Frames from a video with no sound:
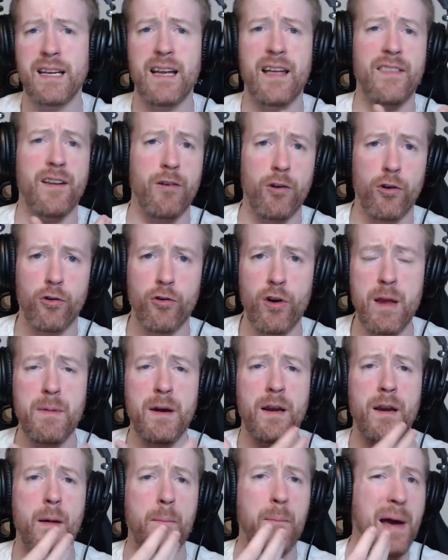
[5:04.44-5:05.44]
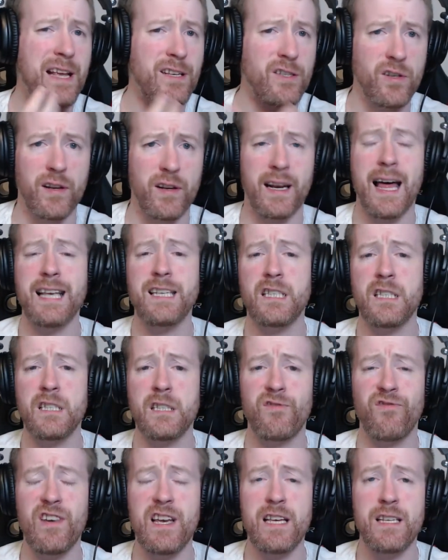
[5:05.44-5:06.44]
to get their agreement and pay certain
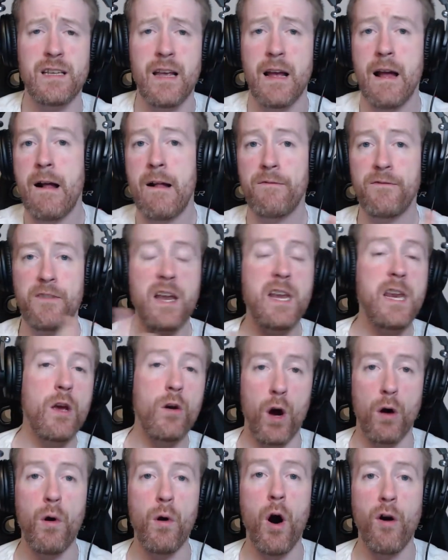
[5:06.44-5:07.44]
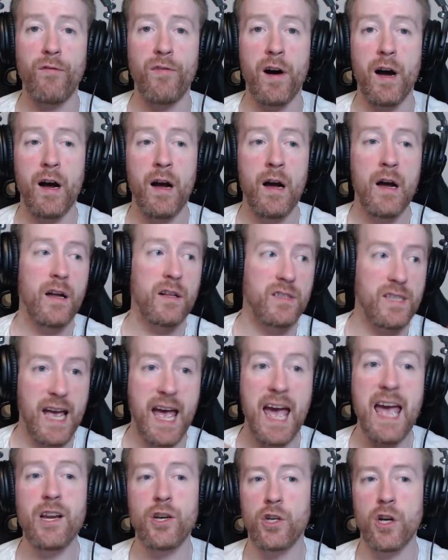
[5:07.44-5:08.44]
license fees. Then you go over to
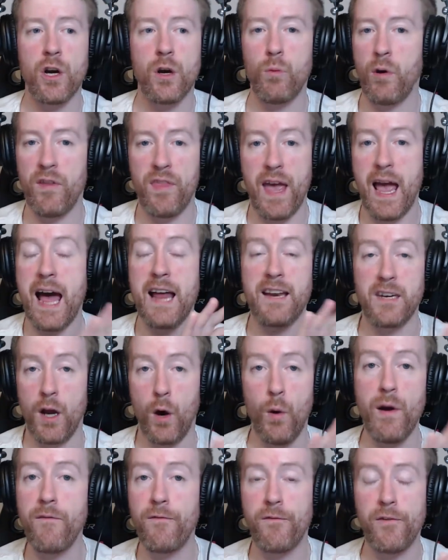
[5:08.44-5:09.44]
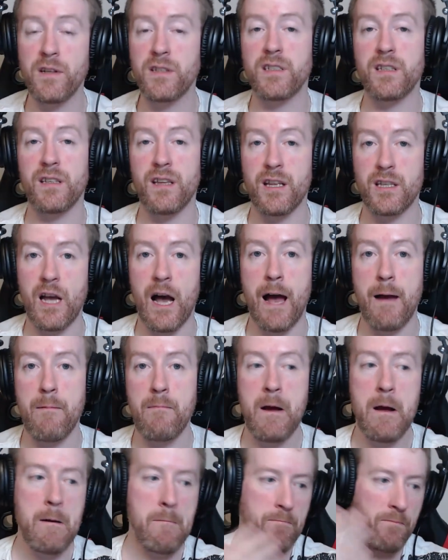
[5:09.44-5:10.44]
Asia, where they had no influence at the
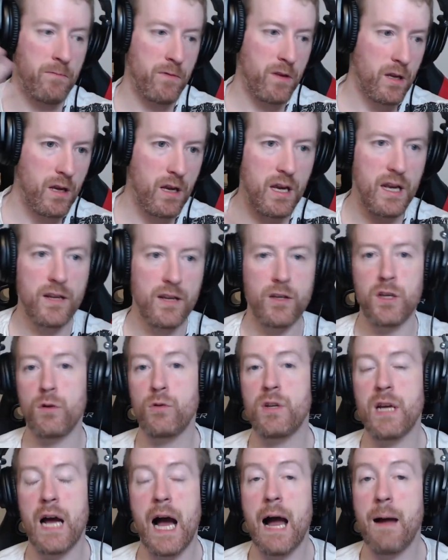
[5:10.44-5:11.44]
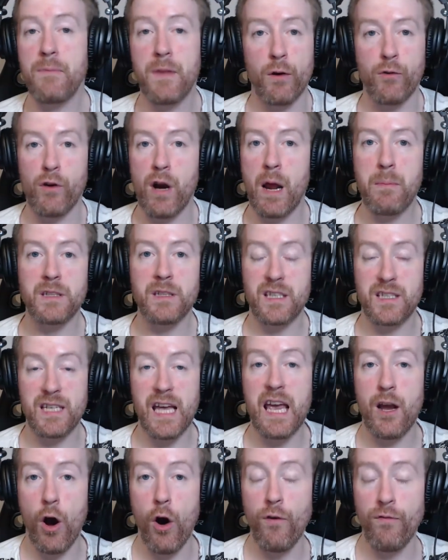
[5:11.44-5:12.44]
time. In due time, they were able to
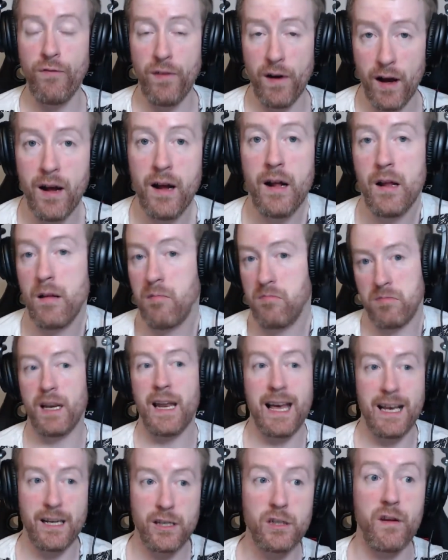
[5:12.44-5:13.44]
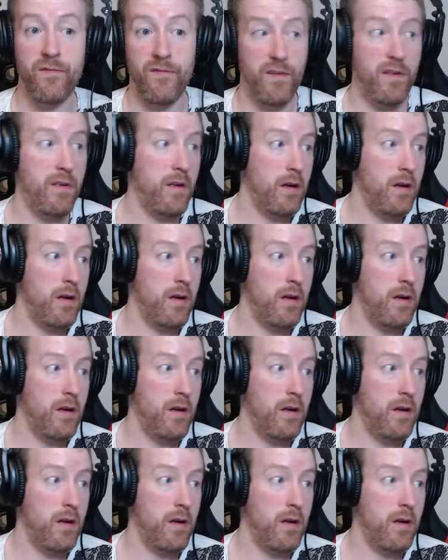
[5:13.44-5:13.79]
take over the likes of